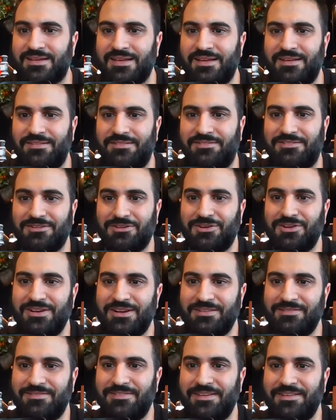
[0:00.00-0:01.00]
Okay,
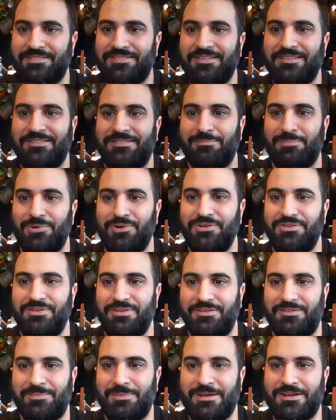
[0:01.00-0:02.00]
Zloyan V says, bro,
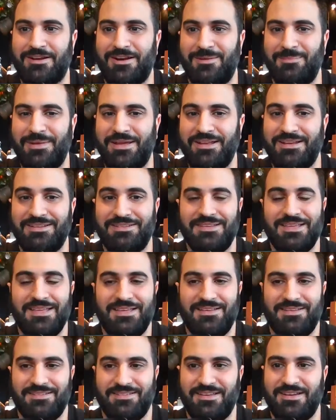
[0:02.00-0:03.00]
do you speak Armenian?
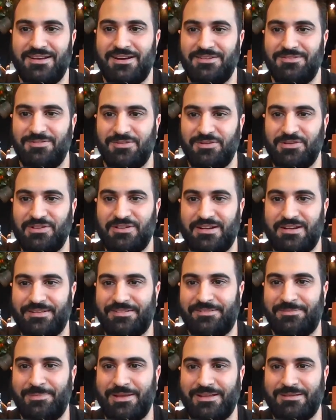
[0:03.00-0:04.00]
Yeah, I do. I
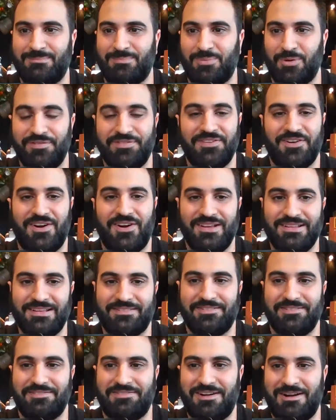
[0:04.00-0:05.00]
speak both
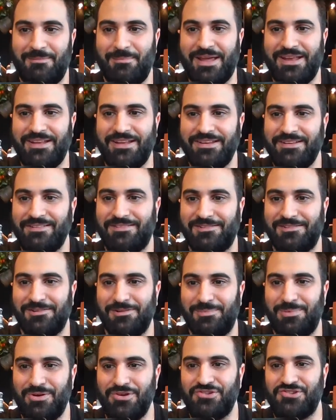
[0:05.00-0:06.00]
dialects of Armenian,
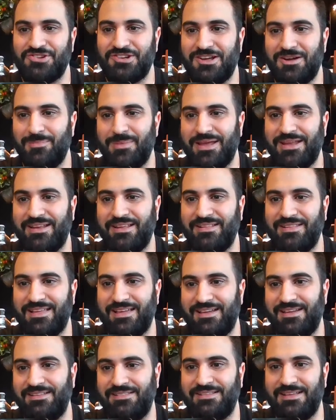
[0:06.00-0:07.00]
so Persian Armenian
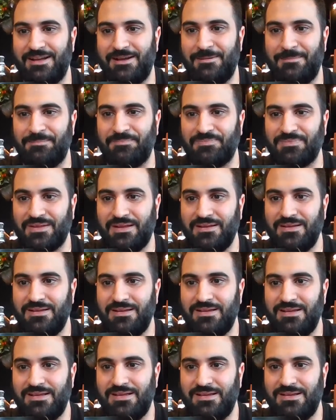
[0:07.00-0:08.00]
and,
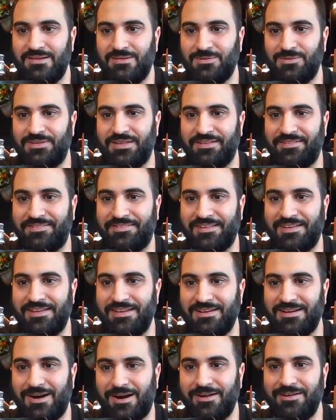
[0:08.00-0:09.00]
or they
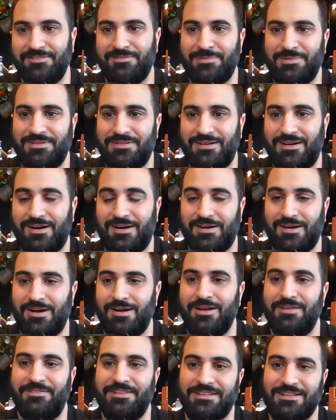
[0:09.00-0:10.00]
say
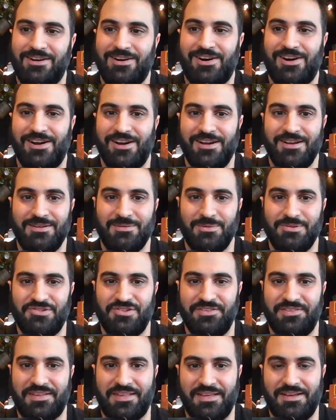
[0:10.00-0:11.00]
Aravila High, which
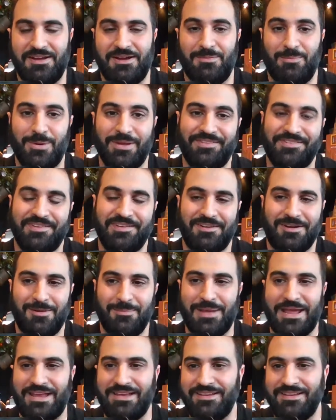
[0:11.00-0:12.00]
is Western
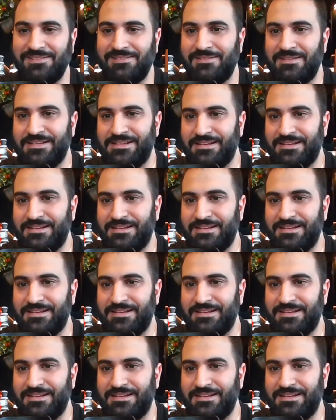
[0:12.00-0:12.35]
Armenian.